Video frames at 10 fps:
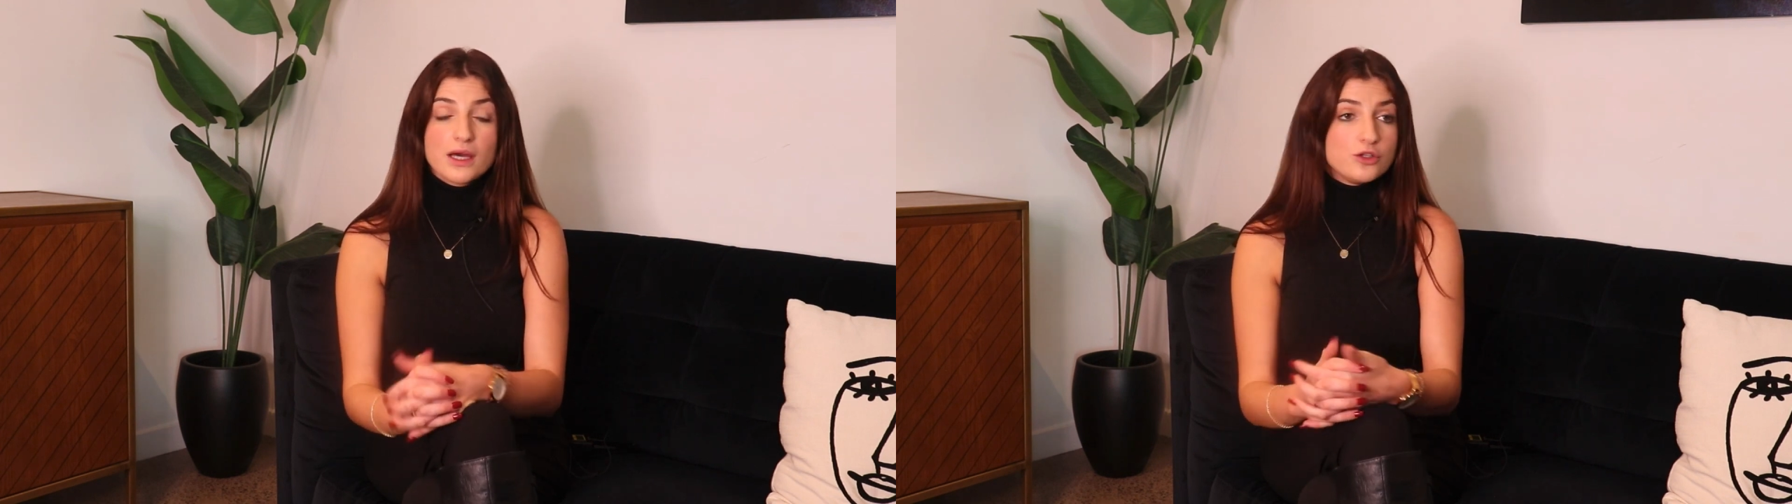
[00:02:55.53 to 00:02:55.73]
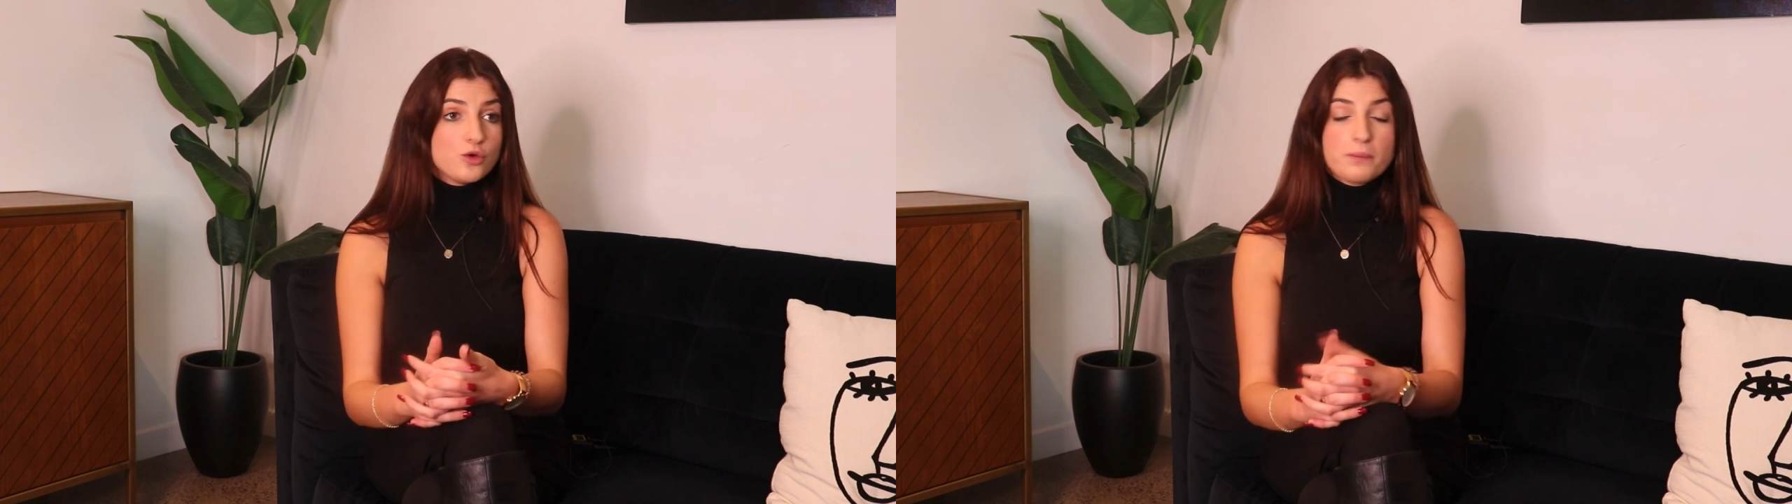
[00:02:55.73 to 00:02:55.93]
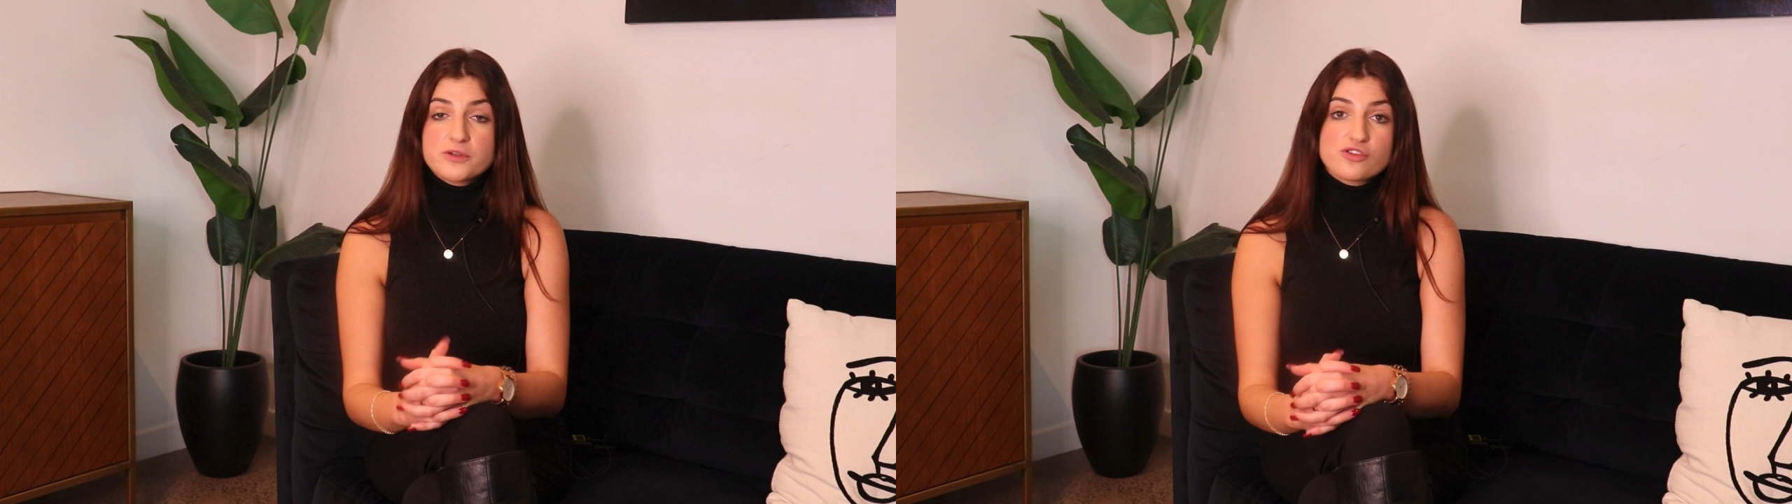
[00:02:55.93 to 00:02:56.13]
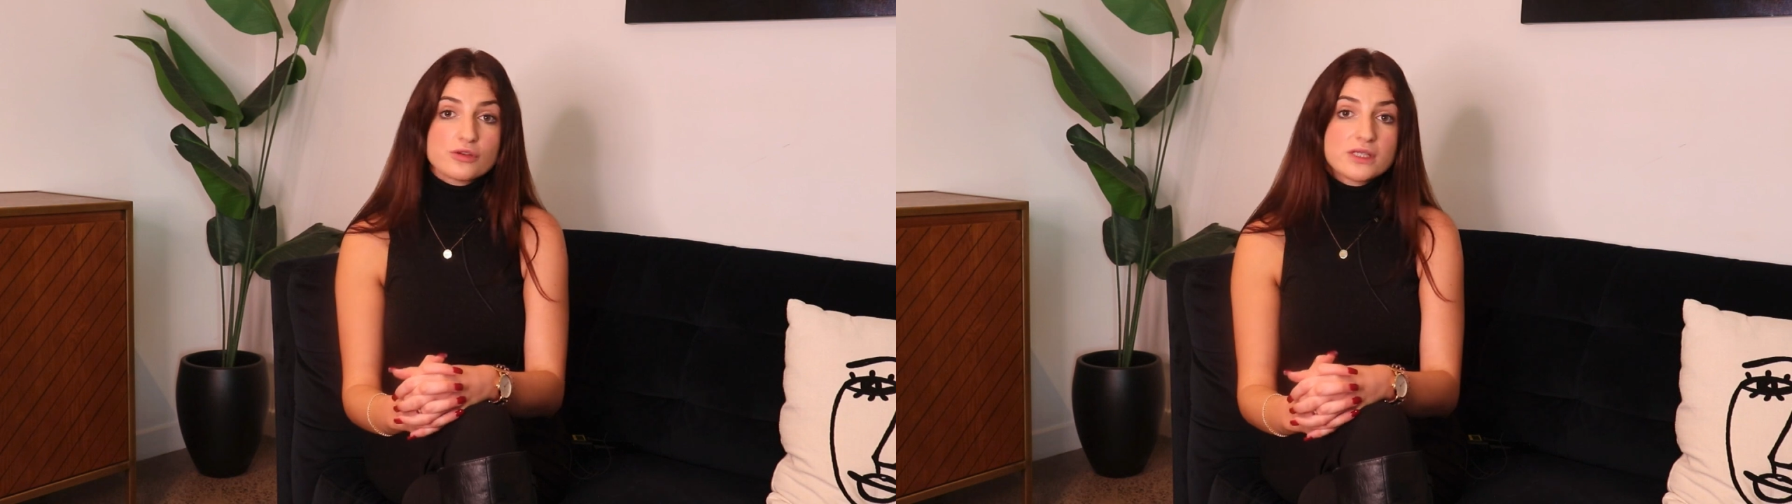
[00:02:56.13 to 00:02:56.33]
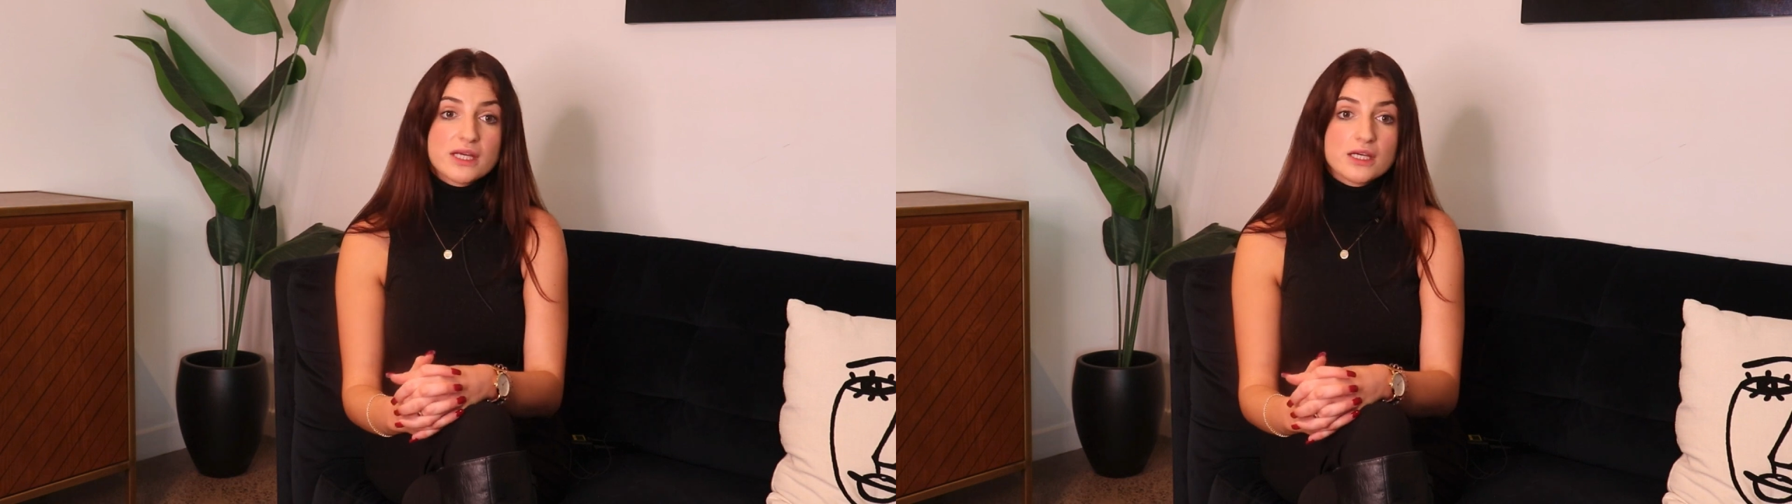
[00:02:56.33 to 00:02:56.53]
a new
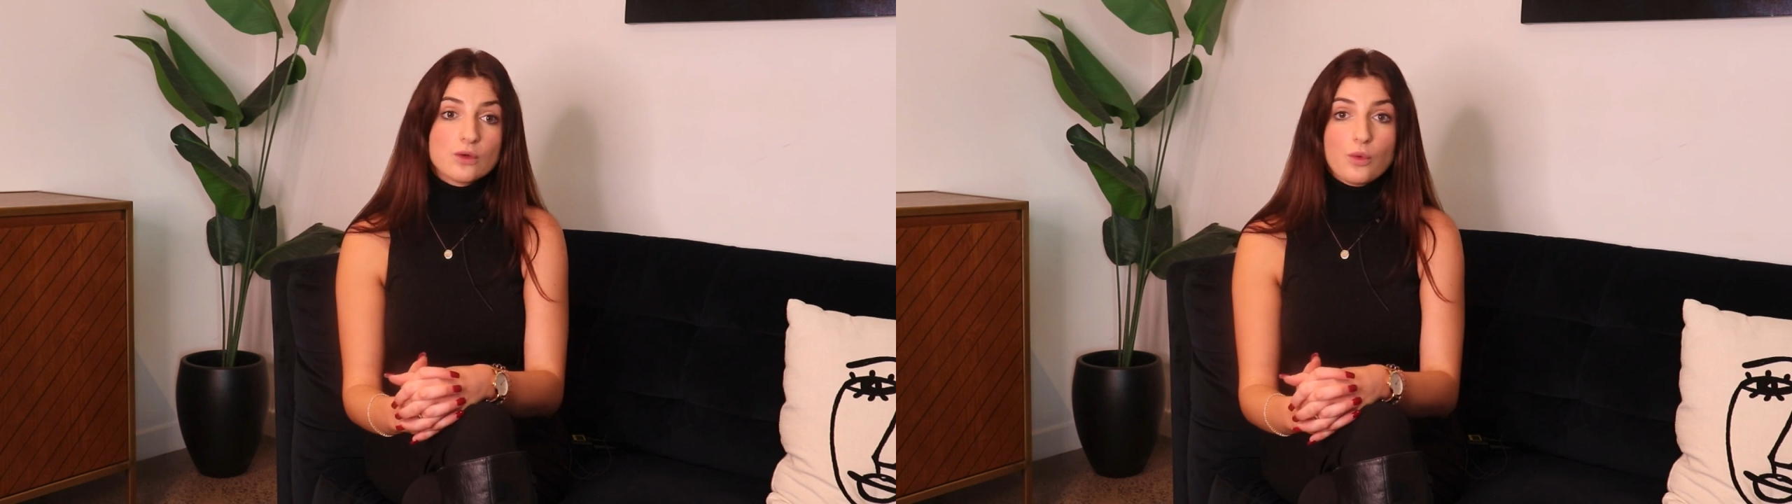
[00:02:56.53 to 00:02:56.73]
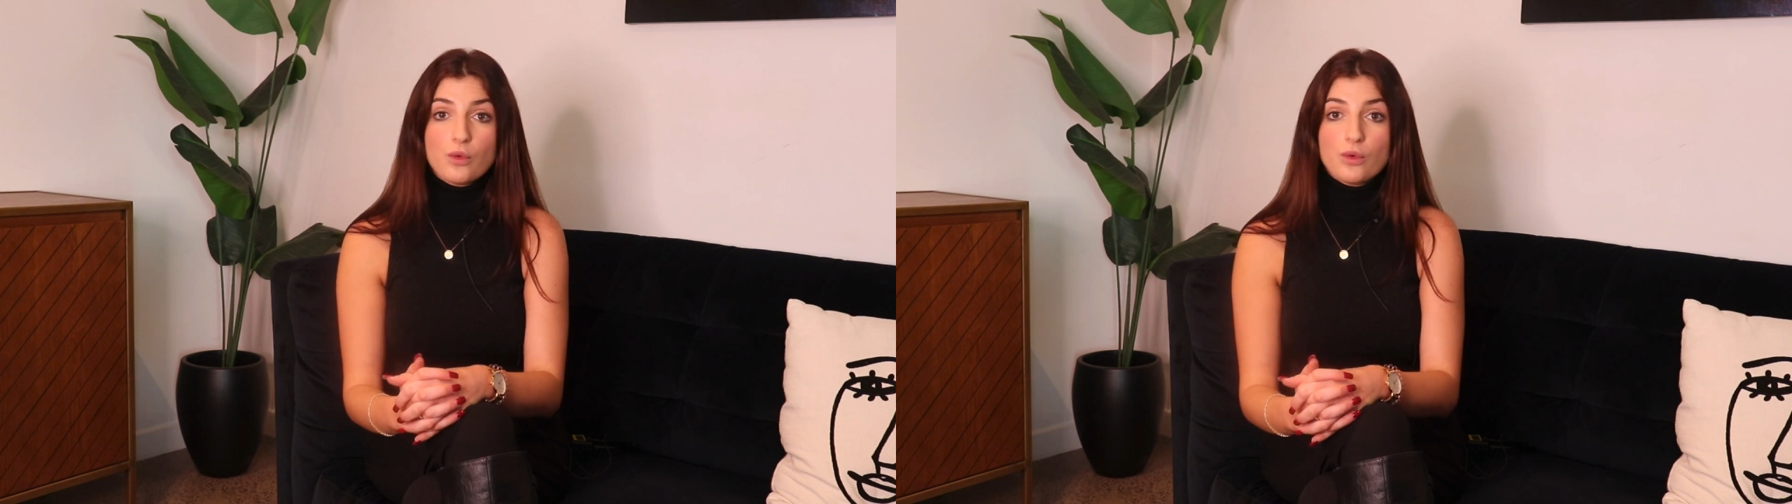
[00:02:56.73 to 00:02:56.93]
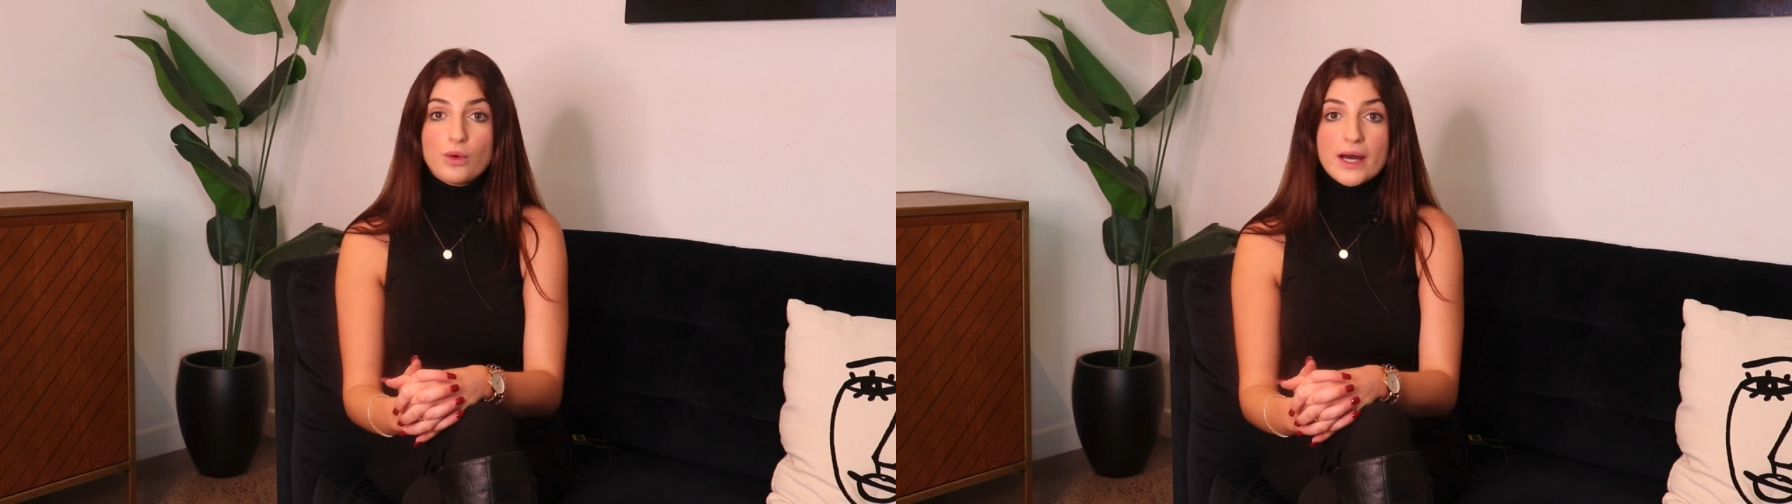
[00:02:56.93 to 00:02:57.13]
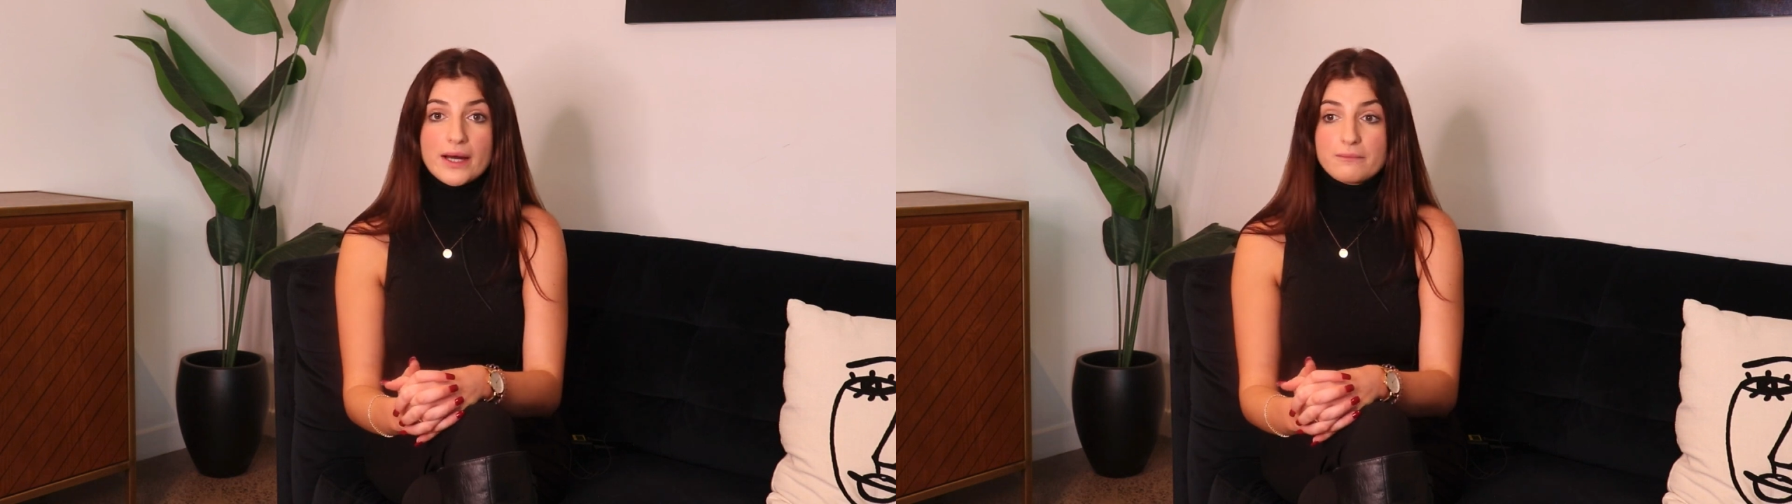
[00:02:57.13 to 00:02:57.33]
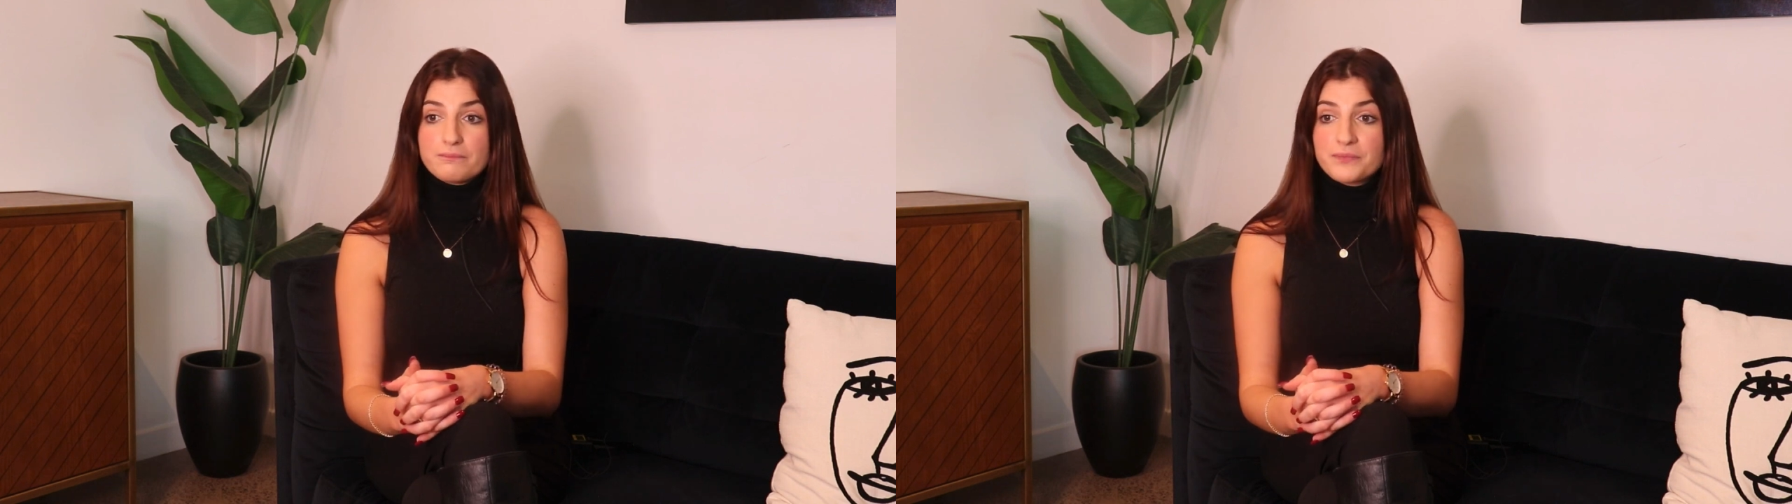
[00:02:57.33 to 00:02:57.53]
opportunity or
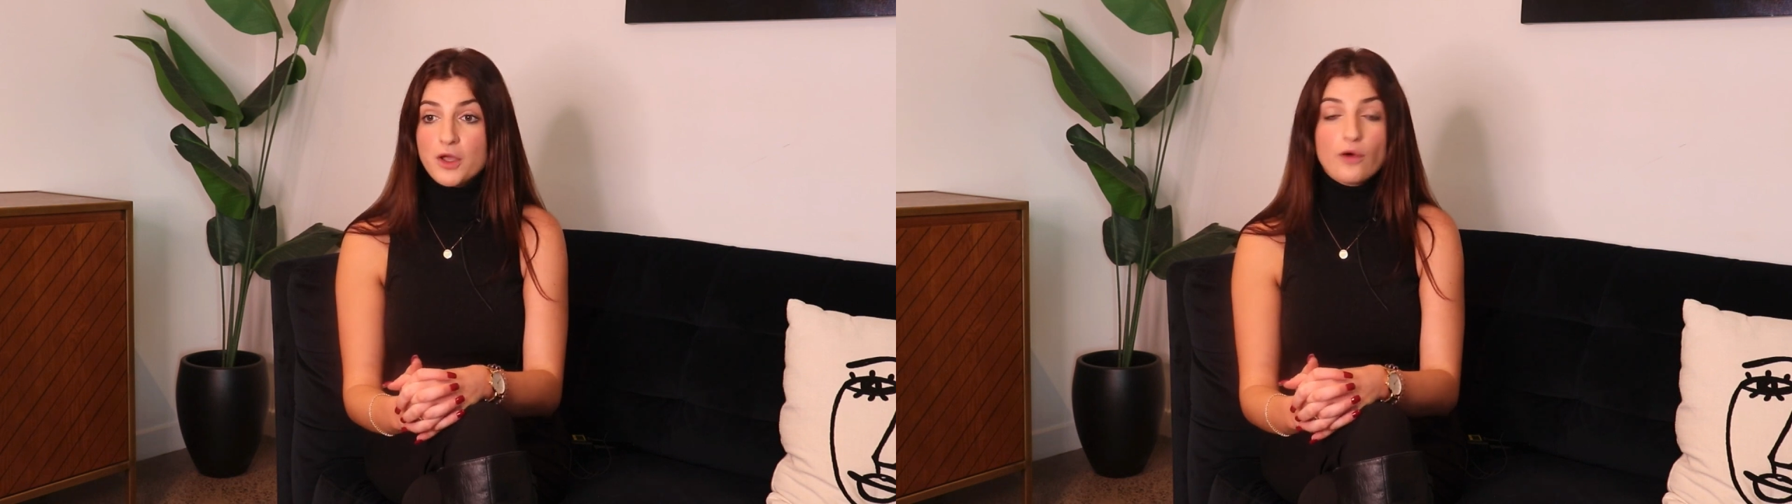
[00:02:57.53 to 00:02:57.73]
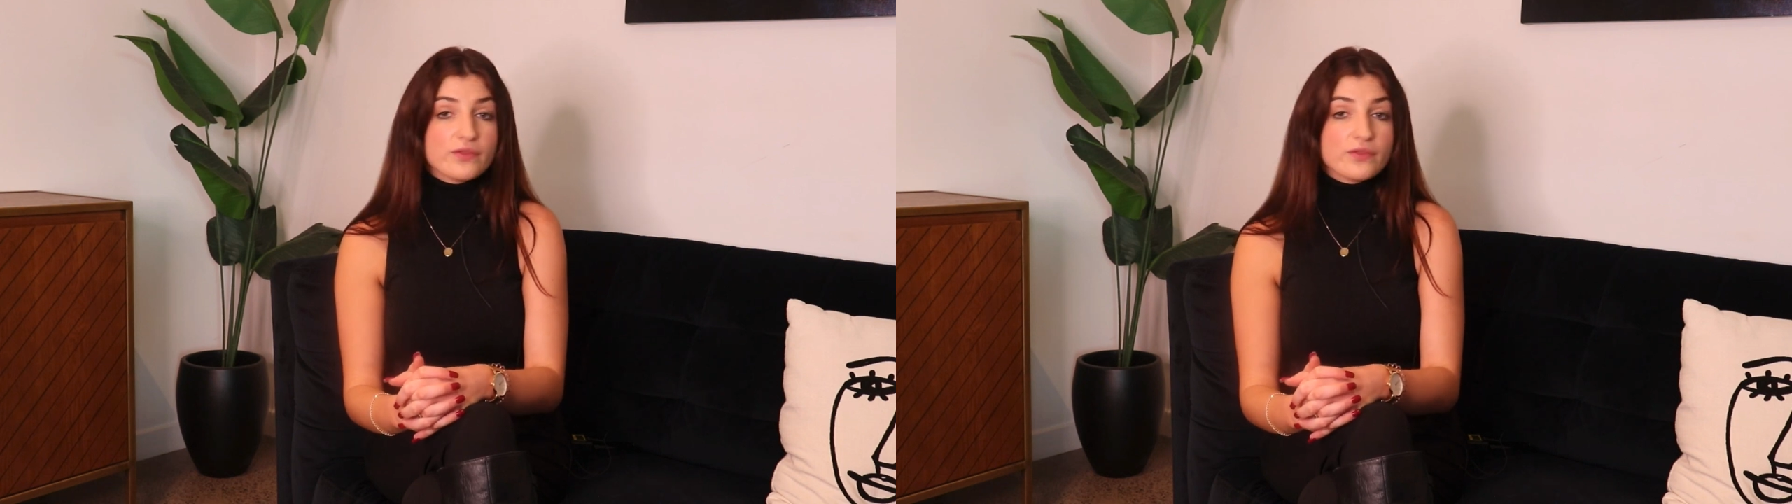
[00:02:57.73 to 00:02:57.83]
um,